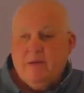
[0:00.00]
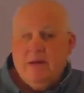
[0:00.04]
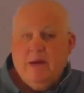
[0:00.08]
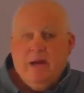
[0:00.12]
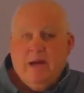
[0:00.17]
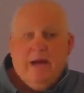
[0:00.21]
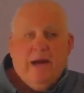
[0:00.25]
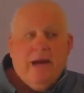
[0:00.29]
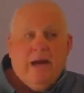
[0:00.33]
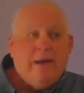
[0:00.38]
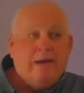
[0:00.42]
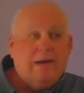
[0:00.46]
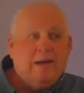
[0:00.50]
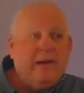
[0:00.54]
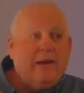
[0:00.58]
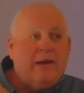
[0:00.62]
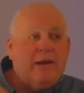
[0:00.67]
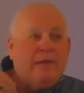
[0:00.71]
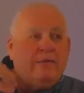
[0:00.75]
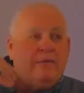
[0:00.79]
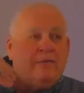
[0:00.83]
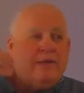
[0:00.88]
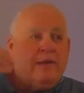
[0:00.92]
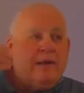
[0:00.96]

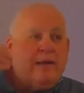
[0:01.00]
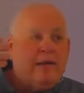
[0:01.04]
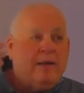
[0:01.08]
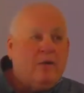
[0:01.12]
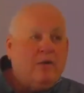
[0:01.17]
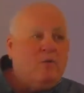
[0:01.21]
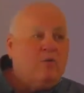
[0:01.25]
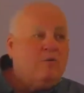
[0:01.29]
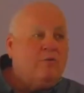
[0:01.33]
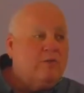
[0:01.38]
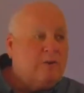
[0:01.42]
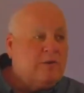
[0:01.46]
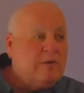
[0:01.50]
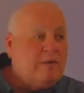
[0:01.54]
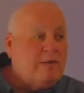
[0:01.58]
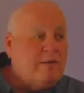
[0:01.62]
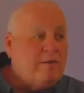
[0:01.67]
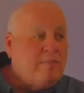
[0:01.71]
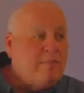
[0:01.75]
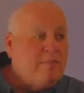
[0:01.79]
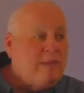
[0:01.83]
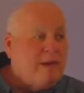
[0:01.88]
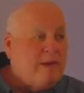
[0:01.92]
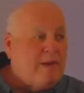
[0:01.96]
How do I
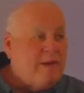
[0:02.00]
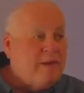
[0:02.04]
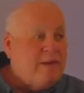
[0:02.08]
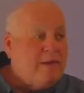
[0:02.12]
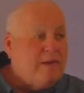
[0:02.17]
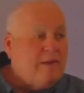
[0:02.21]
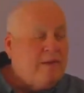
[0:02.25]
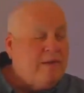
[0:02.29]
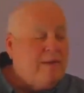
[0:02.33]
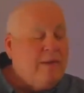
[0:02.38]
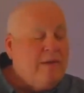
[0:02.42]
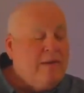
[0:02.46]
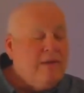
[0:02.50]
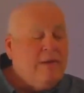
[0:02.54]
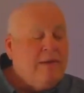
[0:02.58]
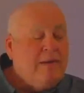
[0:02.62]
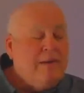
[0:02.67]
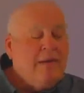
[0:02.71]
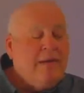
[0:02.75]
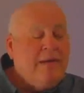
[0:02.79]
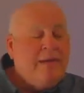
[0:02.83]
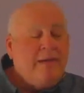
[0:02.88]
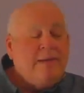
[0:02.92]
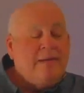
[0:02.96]
overcome that?
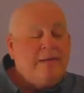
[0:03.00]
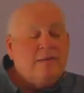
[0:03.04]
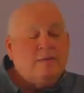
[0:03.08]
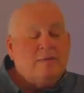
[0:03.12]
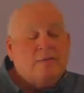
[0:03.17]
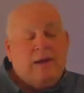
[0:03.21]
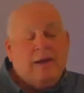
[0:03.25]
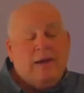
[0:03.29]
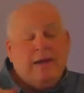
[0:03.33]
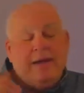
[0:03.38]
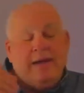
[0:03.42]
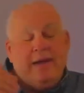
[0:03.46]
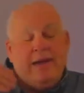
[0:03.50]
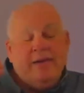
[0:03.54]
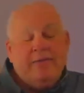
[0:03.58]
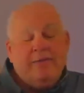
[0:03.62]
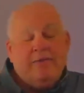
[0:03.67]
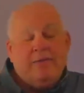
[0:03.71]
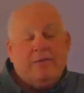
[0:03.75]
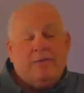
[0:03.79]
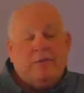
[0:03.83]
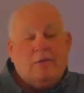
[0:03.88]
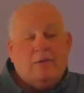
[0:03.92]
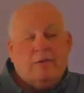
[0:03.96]
And so I gave
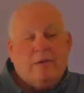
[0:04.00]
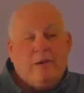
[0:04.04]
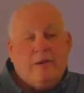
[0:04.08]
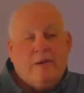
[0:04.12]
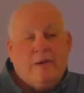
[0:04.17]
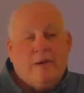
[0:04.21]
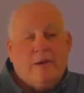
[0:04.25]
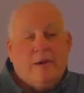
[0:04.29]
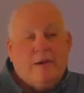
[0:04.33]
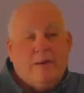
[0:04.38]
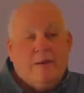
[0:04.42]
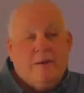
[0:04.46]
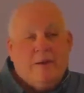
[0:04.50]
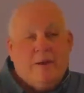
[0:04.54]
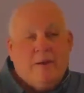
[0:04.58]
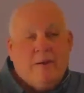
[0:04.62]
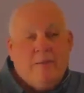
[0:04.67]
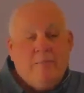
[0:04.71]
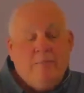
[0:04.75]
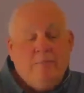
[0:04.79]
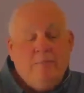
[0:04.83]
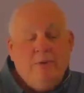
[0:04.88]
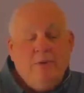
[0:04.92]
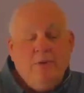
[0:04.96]
her a
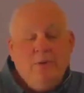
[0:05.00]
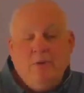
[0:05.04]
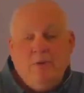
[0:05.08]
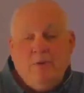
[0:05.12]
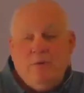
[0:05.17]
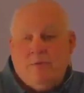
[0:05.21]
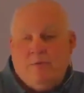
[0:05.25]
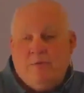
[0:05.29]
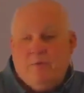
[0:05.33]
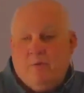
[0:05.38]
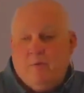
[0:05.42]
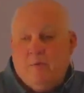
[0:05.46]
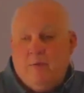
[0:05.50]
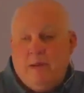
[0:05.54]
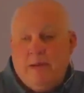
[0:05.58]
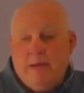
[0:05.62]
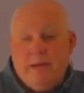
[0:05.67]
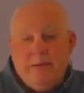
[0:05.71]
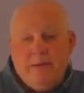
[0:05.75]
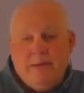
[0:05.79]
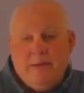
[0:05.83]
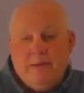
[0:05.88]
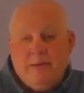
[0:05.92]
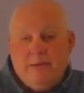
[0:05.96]
beautiful
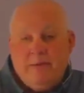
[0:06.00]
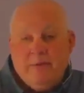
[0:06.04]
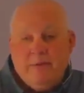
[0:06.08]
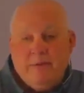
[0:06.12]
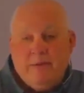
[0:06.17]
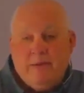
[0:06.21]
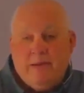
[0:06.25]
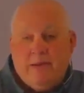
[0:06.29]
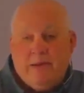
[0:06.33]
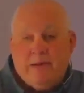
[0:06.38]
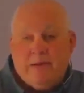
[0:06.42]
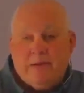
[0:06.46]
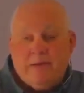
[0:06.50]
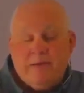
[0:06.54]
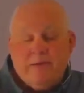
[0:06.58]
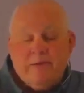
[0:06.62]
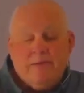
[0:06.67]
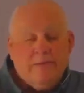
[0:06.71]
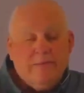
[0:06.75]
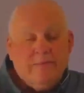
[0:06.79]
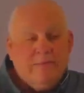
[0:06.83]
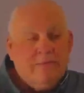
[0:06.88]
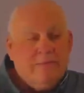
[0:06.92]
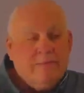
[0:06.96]
way to do that.
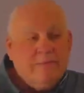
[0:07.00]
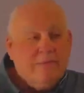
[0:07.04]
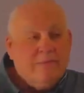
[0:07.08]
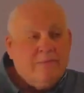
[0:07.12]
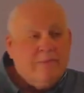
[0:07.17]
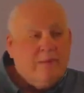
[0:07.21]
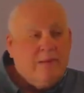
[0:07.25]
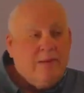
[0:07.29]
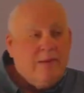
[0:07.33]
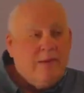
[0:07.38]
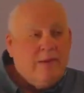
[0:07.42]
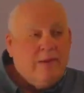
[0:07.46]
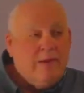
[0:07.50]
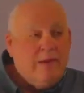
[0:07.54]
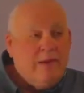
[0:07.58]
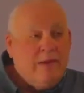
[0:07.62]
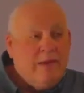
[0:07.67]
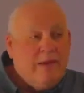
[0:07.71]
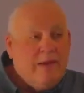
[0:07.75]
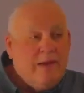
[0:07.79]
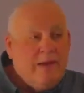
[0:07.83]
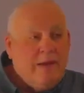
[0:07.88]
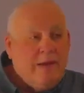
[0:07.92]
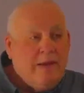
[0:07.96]

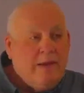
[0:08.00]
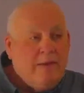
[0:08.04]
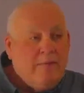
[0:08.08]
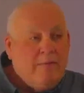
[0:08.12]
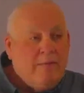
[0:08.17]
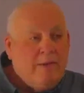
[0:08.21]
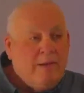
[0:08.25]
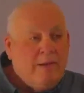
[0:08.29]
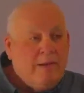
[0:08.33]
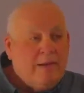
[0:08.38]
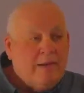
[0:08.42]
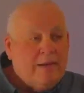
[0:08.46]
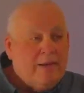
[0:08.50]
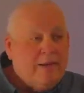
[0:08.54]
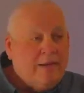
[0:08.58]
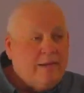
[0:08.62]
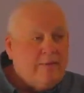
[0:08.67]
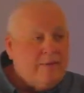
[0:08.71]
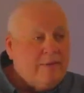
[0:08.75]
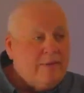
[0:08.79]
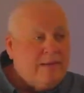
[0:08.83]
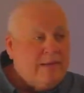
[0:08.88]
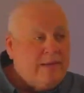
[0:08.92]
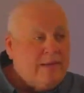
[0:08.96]
And we got
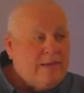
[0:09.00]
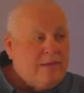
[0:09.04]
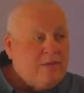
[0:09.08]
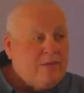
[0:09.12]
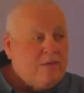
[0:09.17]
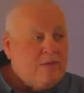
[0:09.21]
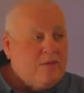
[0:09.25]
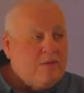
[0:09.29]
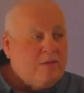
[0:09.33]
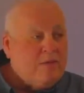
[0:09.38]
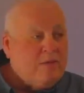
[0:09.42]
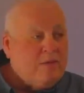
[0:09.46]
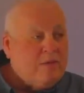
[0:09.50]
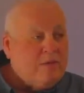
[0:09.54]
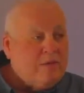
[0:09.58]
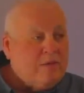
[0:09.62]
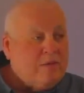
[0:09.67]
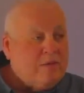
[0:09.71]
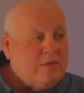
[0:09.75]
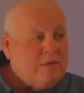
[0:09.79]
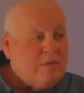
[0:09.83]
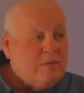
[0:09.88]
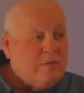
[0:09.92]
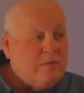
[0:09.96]
done with that, and she goes,
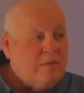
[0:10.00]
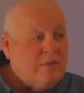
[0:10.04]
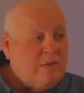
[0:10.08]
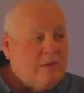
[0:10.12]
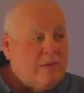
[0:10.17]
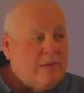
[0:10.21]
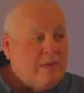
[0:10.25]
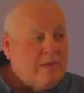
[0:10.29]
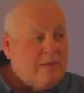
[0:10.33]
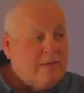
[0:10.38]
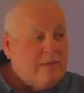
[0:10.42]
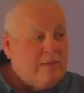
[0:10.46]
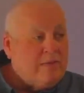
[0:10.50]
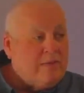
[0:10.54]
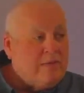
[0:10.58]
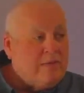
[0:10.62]
wow,